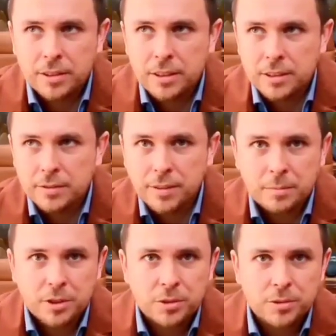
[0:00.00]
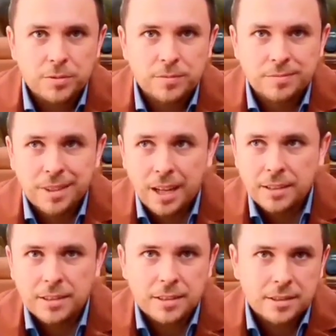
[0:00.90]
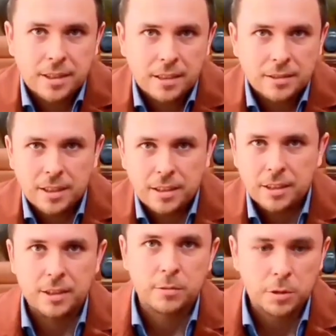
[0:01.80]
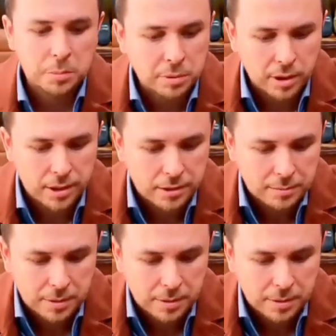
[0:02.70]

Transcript: because if I'm too nice, it just sounds like all I do is praise.